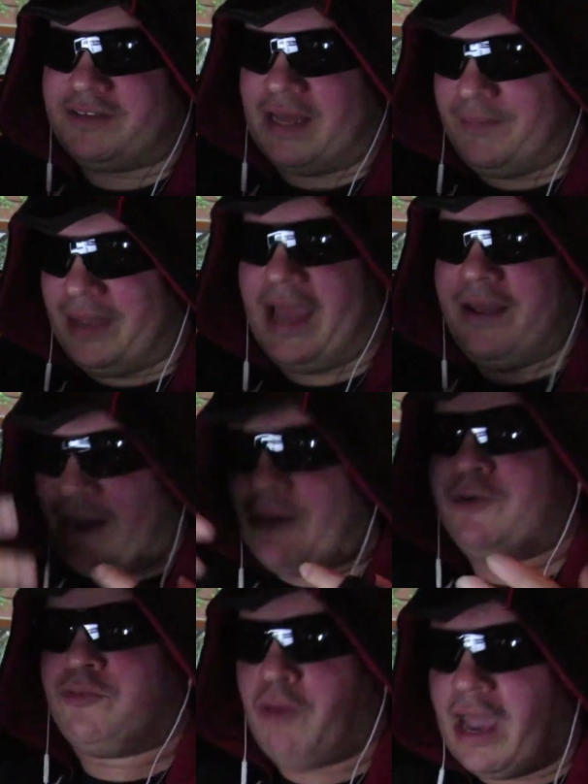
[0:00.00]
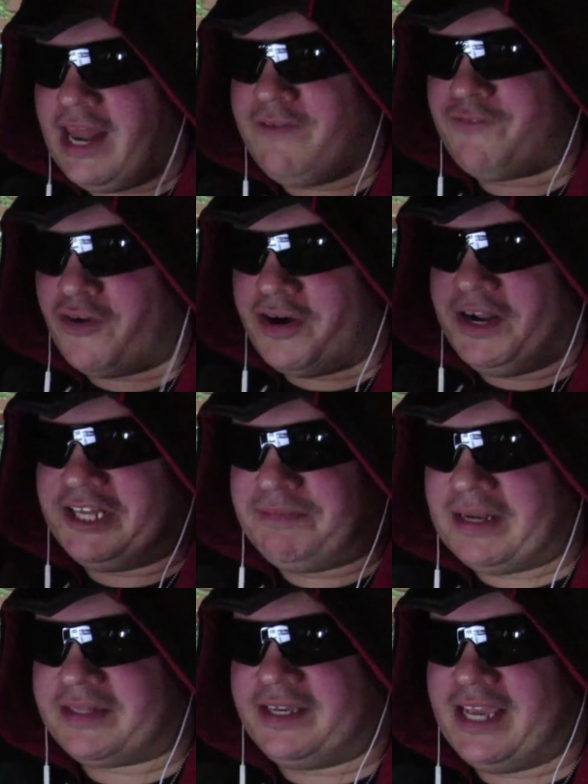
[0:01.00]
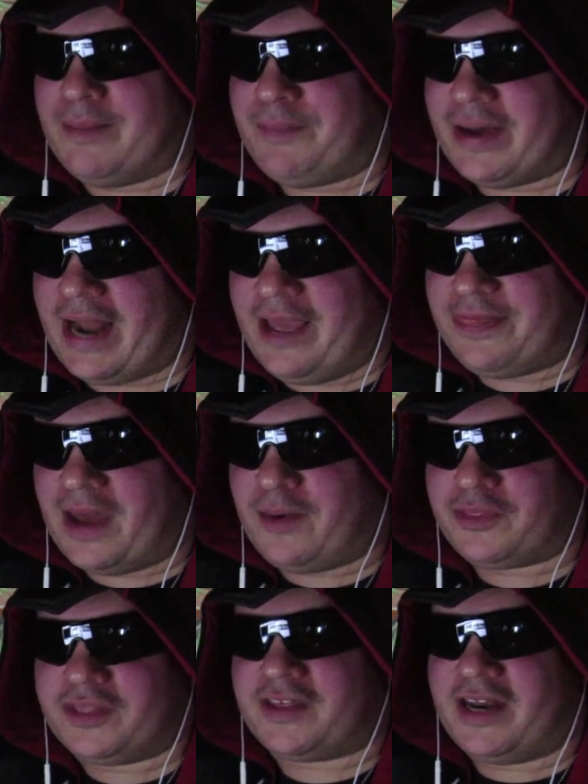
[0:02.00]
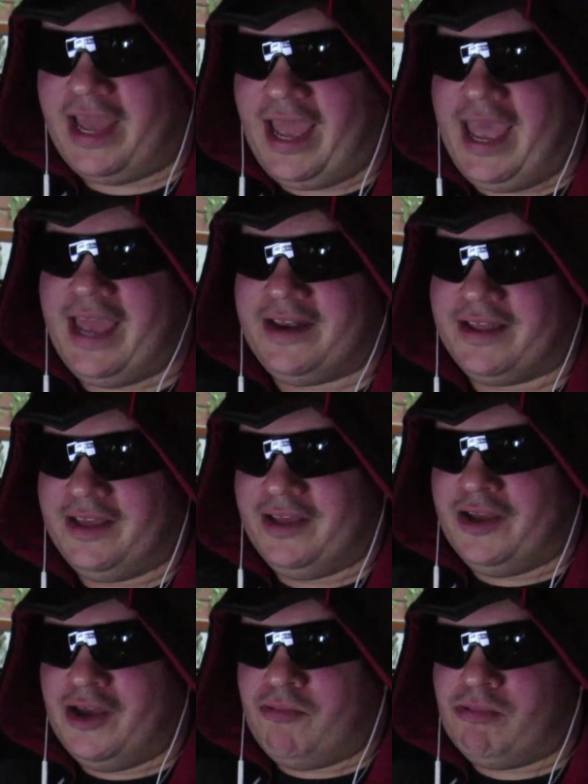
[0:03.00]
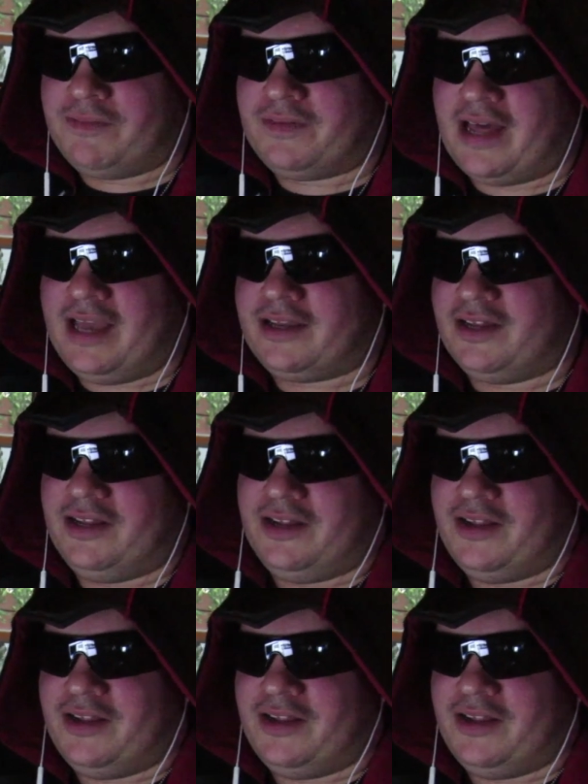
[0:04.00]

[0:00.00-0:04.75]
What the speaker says: I mean, I was waiting for it, expecting it, but I thought it was just going to end with like,